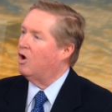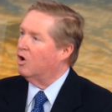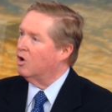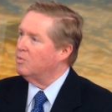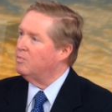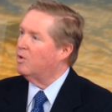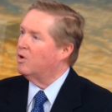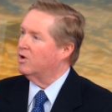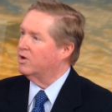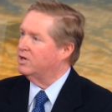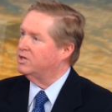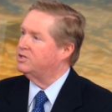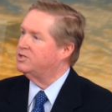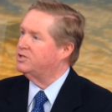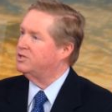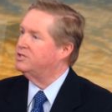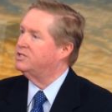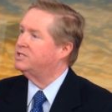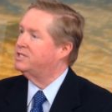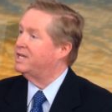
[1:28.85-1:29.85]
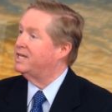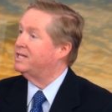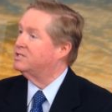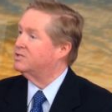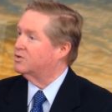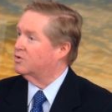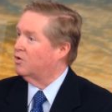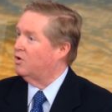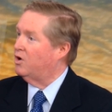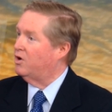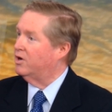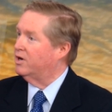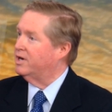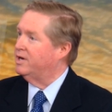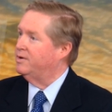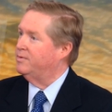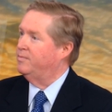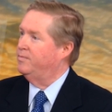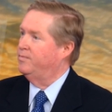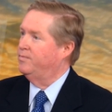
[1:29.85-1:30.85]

our market should stay strong.